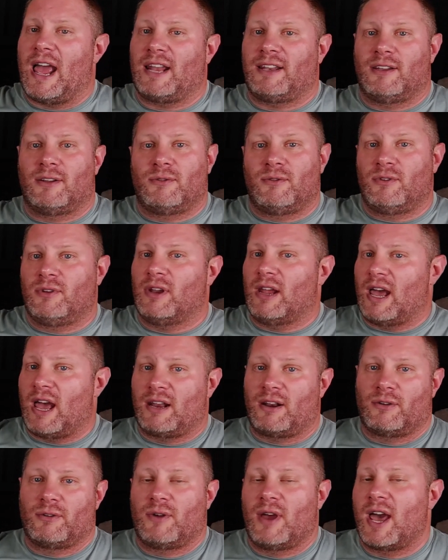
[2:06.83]
I don't
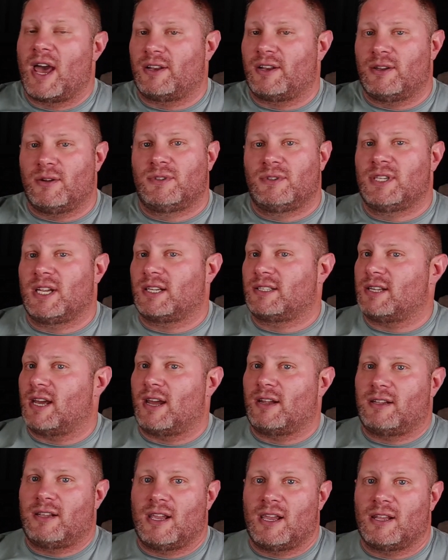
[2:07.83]
know how to do
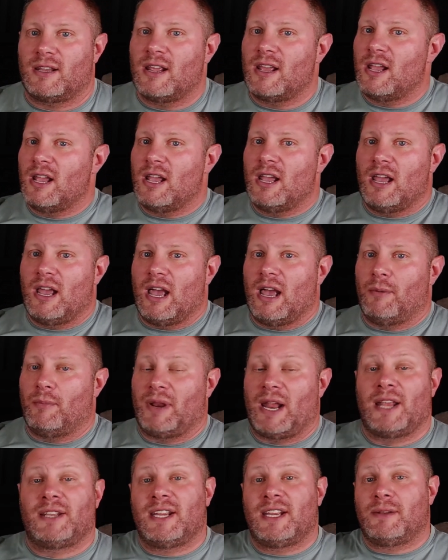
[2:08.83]
TikTok yet,
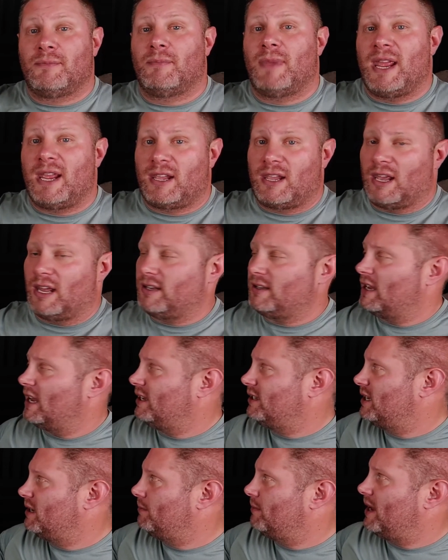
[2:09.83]
but I did make a
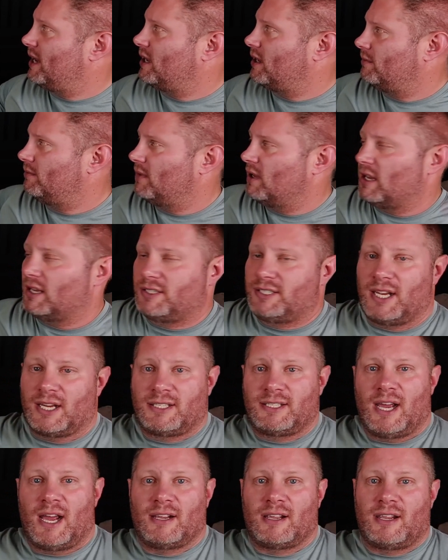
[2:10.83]

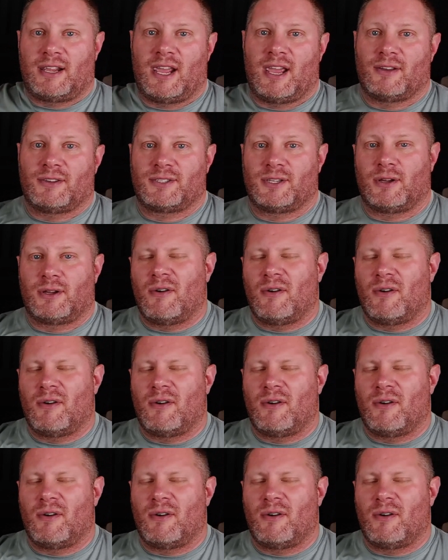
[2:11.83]
TikTok account.